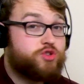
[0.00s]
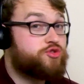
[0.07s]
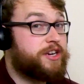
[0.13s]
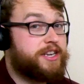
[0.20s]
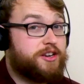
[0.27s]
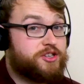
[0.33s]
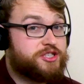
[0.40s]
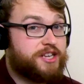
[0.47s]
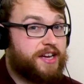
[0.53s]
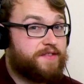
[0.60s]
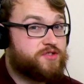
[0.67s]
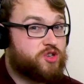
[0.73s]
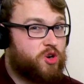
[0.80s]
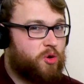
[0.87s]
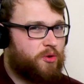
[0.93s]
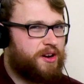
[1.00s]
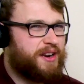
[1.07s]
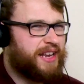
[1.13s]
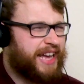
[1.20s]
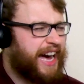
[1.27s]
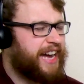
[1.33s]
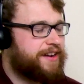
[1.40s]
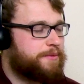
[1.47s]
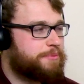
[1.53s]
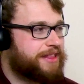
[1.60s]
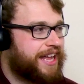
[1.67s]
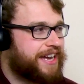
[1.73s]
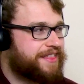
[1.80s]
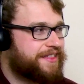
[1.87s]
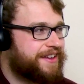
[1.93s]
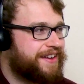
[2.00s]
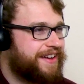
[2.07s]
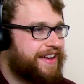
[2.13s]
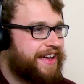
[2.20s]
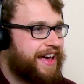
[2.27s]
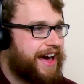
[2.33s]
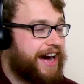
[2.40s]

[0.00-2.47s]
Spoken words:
Train yourself to go in kind of blindly